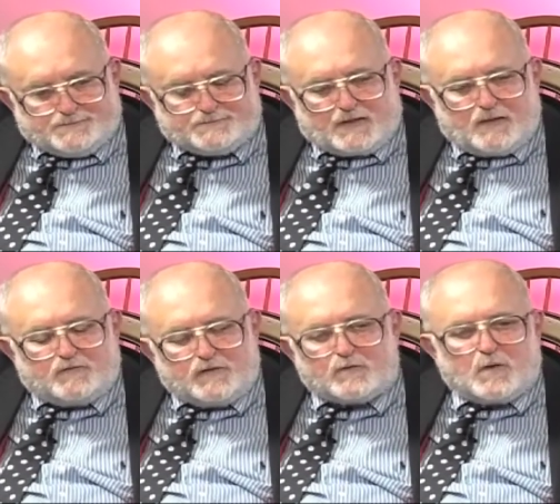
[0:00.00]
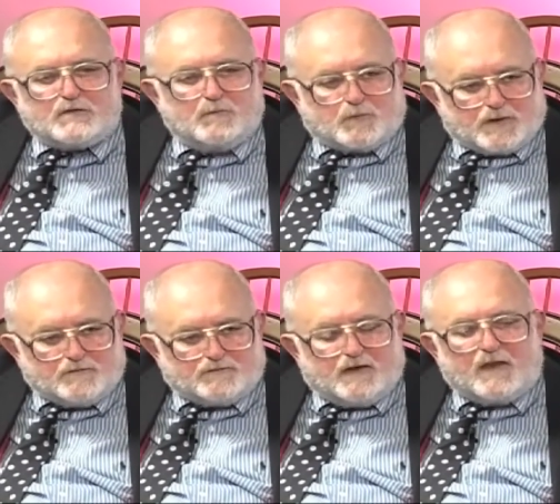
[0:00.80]
and Phil wrote the brief,
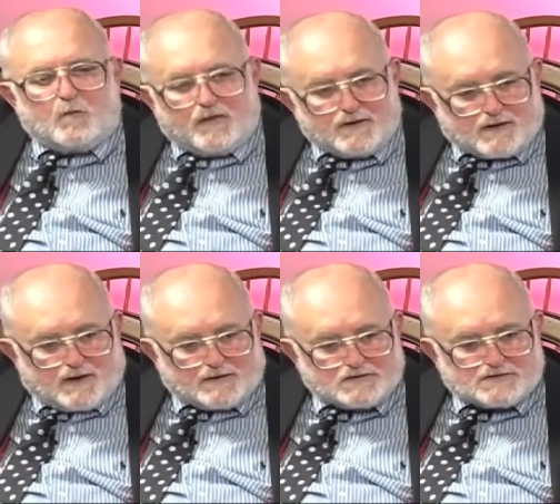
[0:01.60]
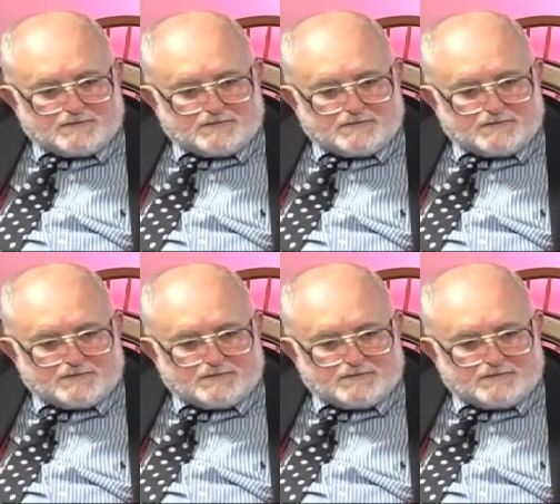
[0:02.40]
and they won the case.